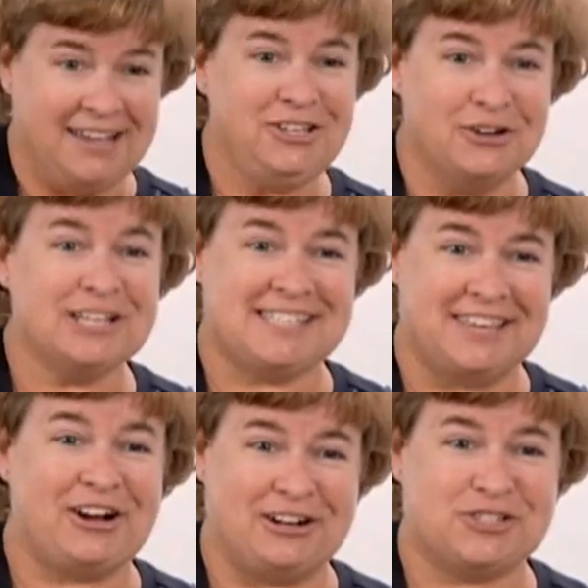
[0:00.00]
You can sit
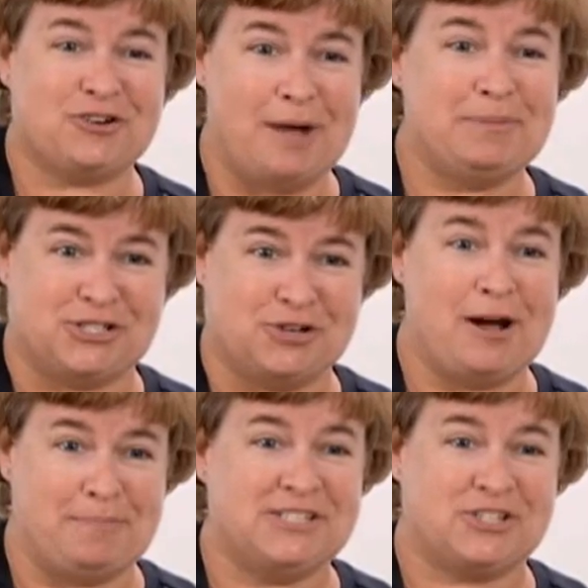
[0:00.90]
there and scrub and
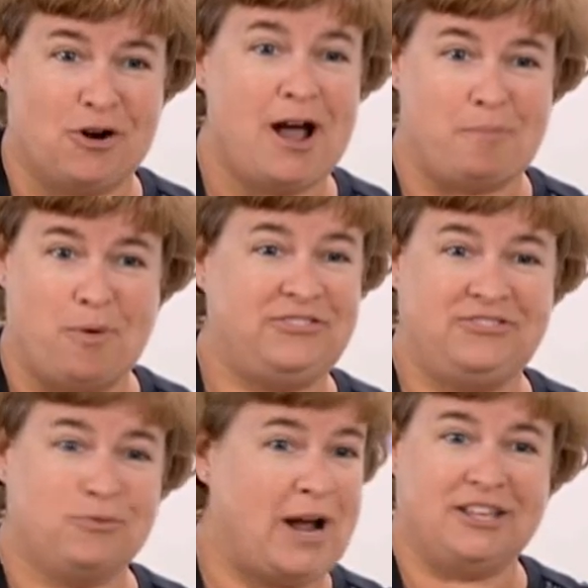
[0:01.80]
scrub and scrub with
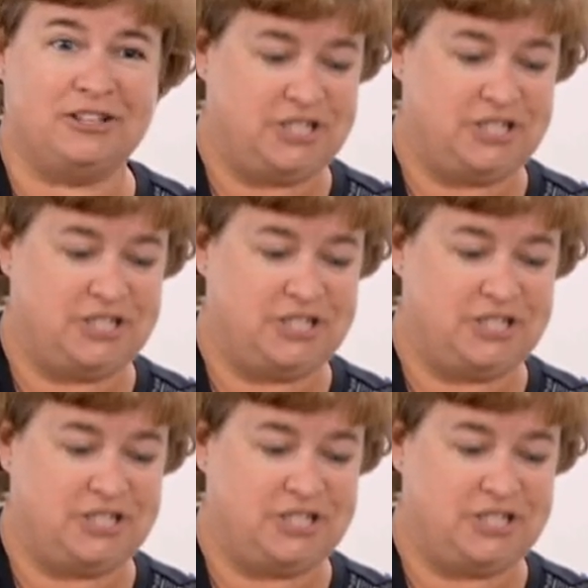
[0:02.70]
regular